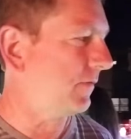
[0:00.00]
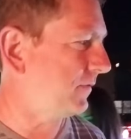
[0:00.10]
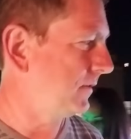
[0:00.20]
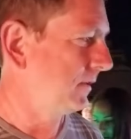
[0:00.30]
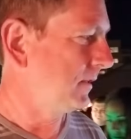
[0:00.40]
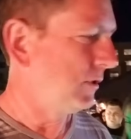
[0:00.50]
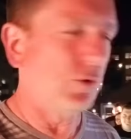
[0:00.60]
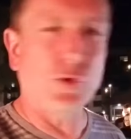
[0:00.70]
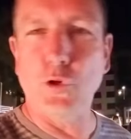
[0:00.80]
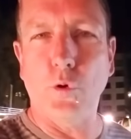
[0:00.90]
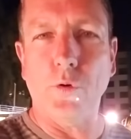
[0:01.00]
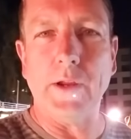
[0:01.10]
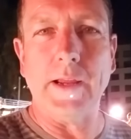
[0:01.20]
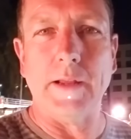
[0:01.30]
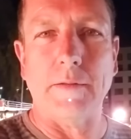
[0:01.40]
of
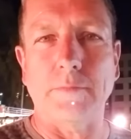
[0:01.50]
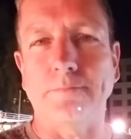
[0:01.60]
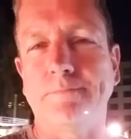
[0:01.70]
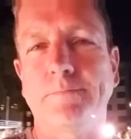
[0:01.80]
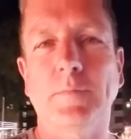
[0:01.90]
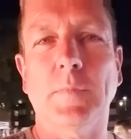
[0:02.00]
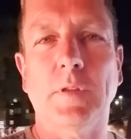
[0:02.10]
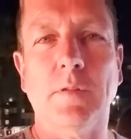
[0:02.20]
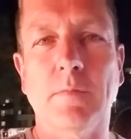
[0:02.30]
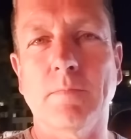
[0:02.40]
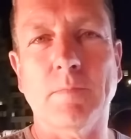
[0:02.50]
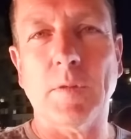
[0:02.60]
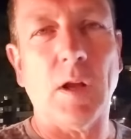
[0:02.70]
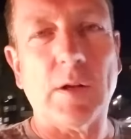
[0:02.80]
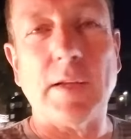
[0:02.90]
jewelry and
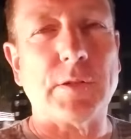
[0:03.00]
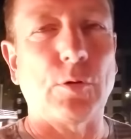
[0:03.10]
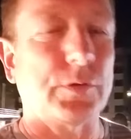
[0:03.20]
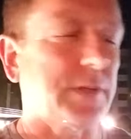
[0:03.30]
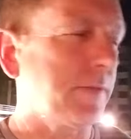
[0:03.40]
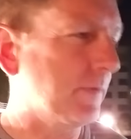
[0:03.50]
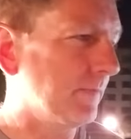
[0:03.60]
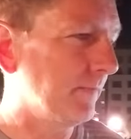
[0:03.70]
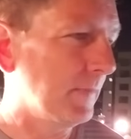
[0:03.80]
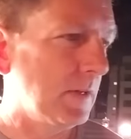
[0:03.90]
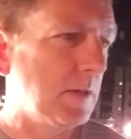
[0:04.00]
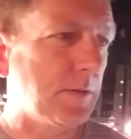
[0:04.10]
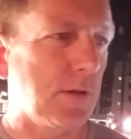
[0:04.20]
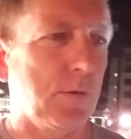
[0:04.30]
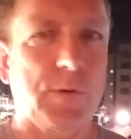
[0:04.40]
all kinds of cool stuff.
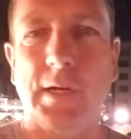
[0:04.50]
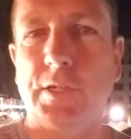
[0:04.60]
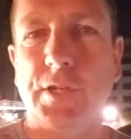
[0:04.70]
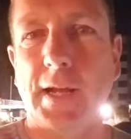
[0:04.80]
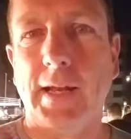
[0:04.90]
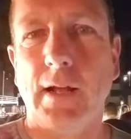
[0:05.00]
So we're going to check it